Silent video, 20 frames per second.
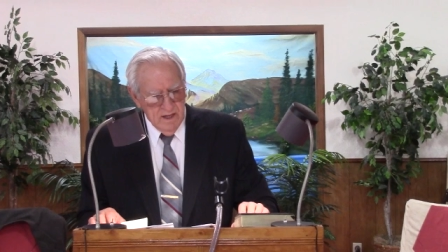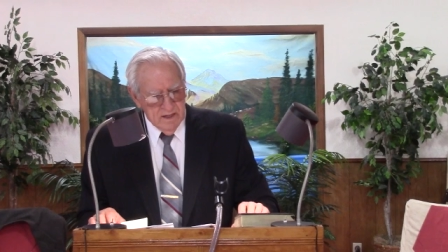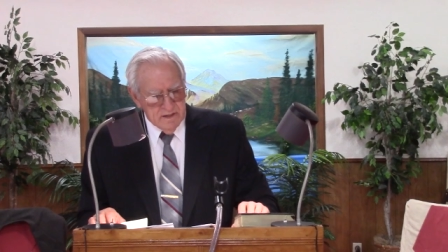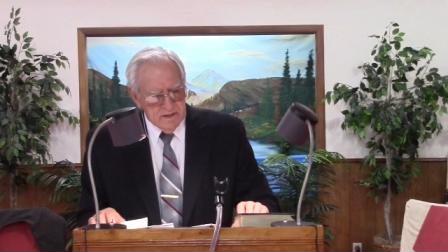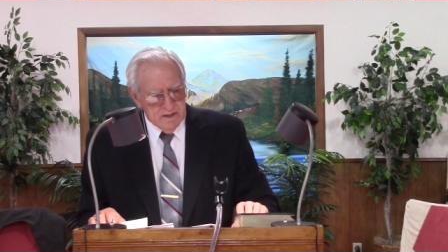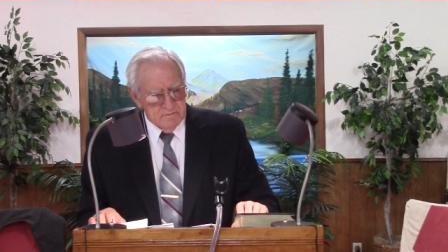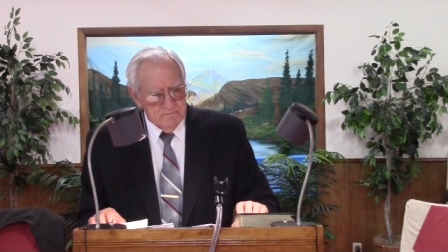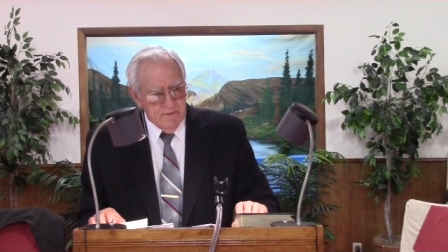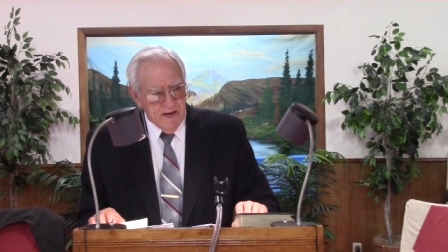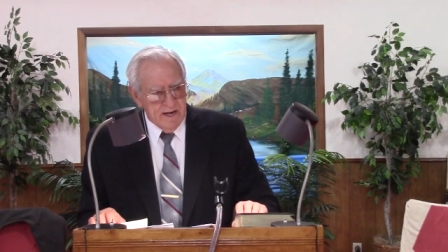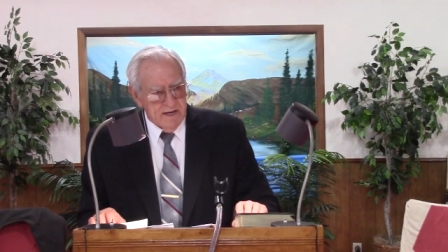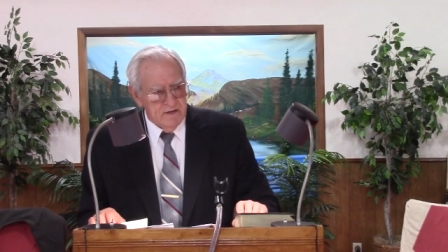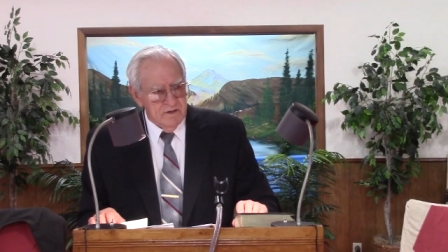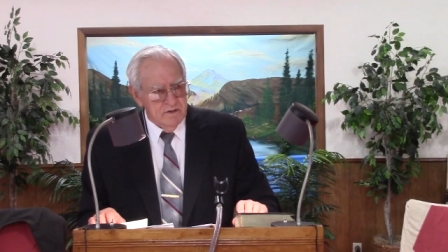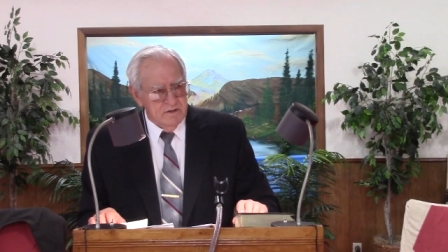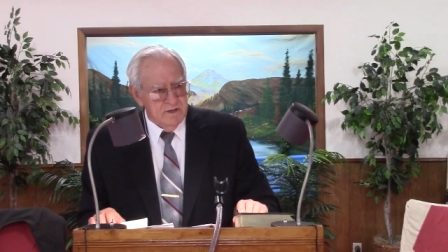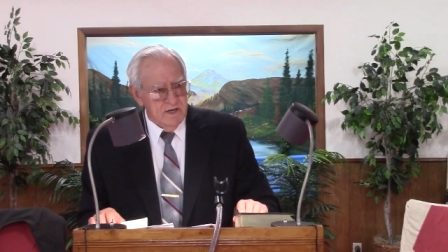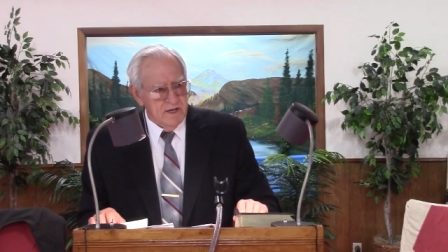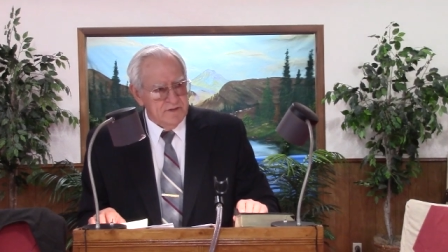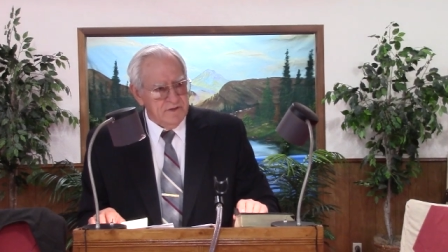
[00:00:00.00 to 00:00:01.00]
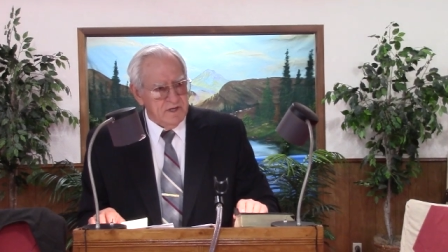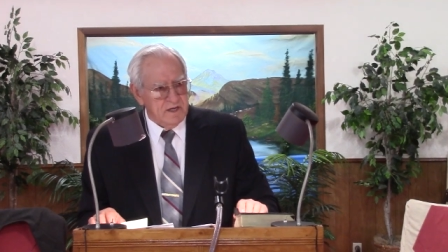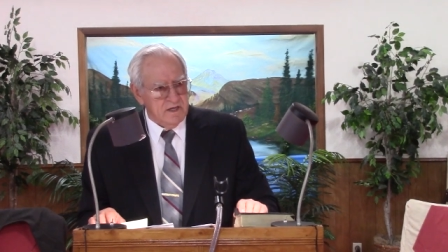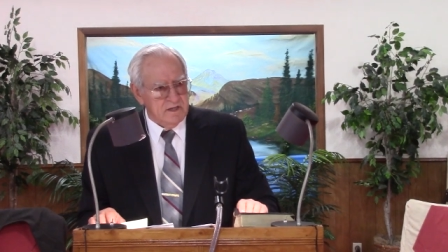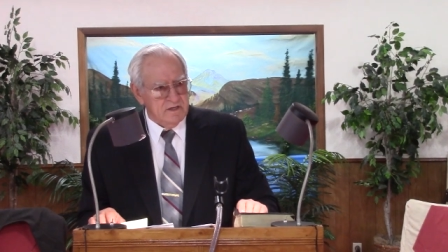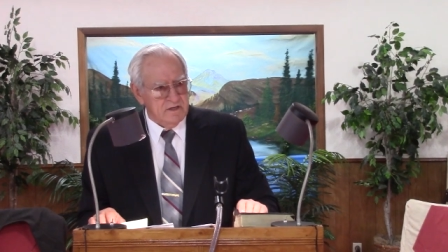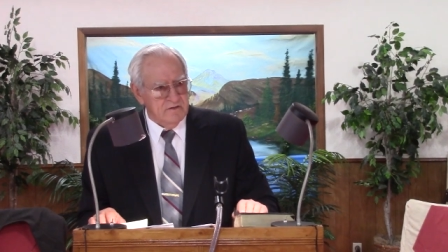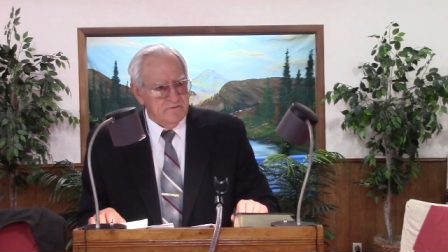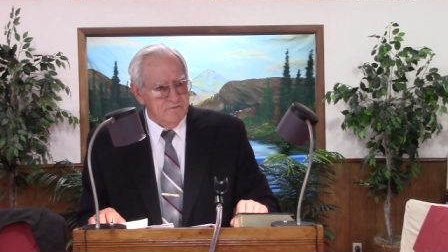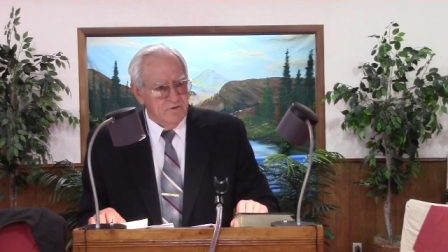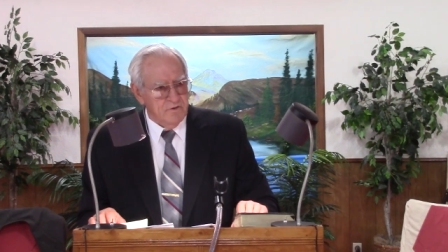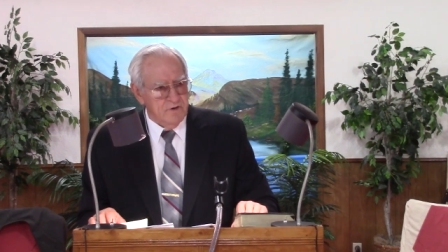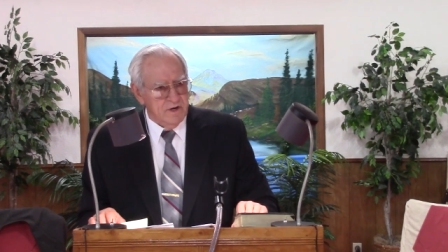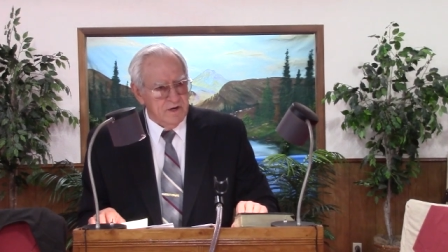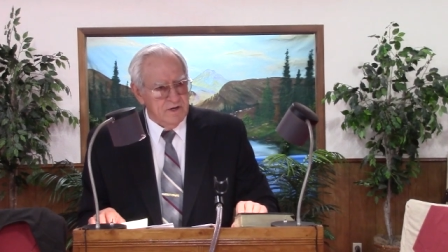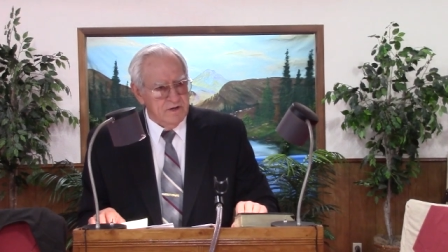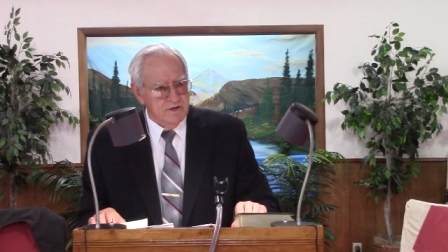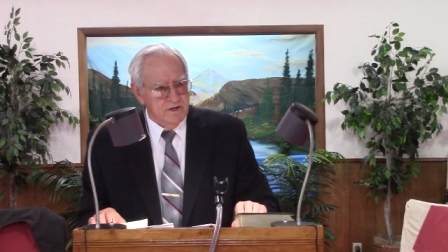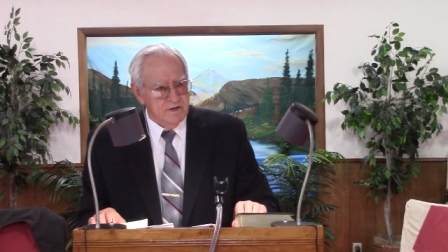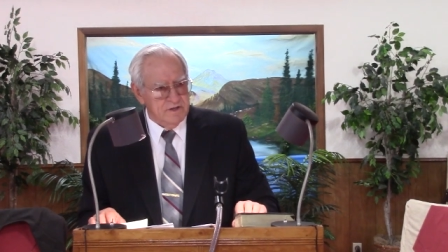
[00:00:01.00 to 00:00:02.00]
that man knew nothing until
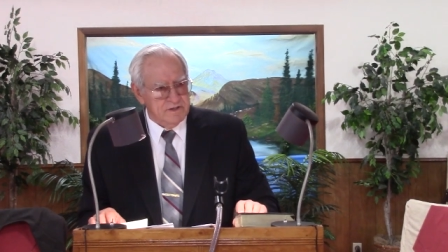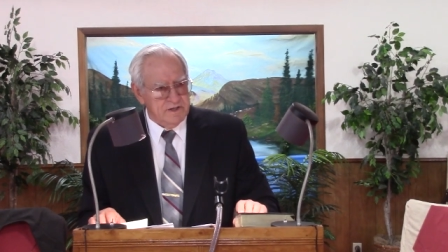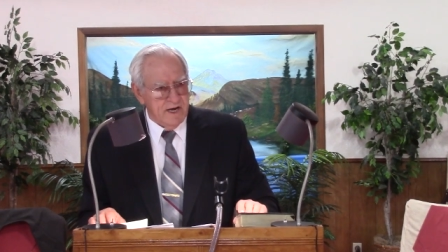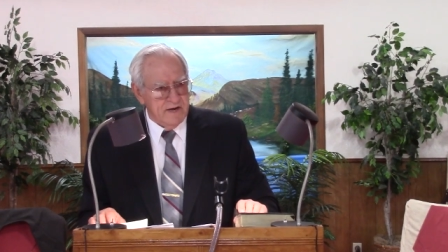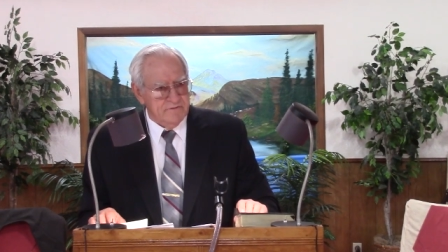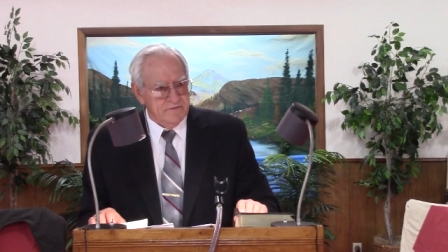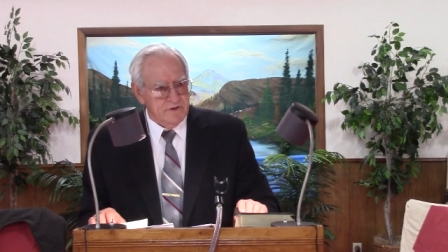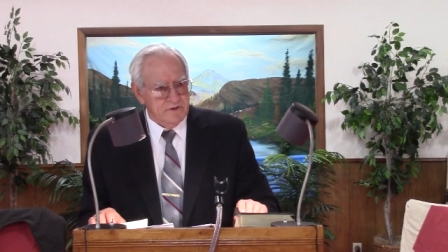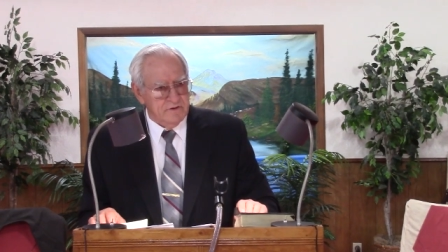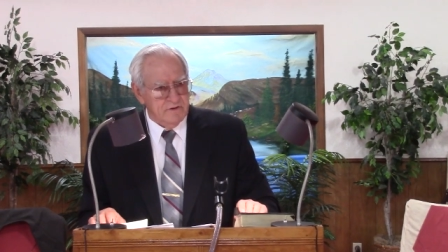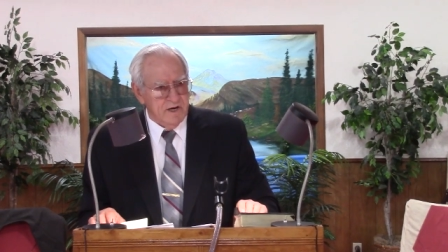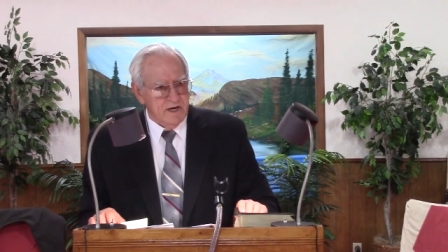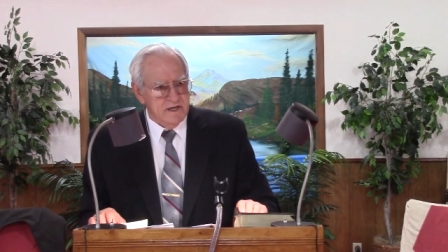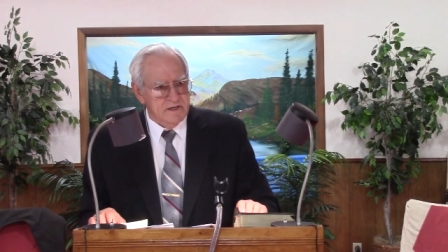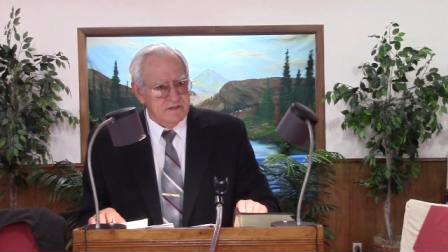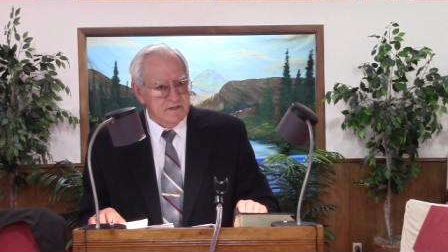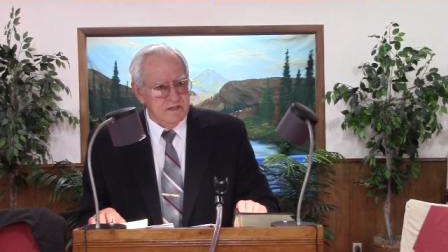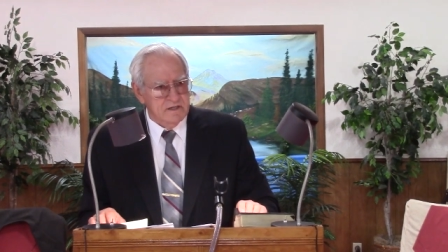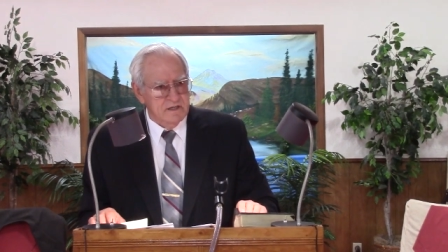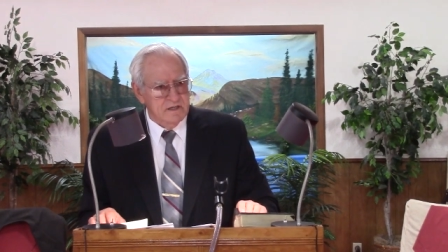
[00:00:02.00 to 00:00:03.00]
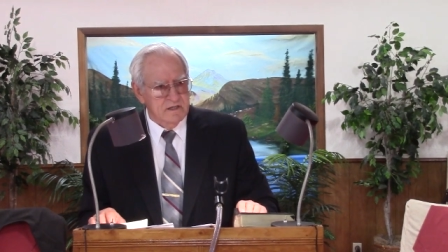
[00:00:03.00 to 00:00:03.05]
400 years after Christ.